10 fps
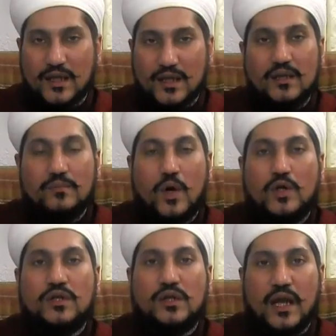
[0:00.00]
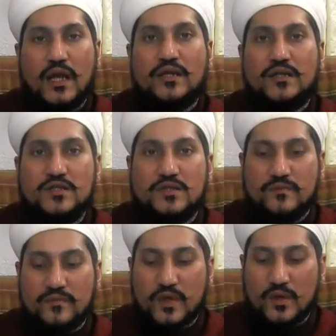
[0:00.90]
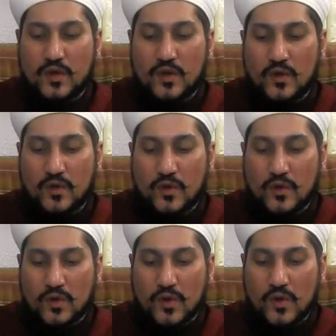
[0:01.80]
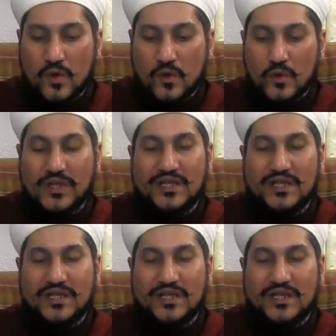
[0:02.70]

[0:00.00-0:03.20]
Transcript: in the modern age who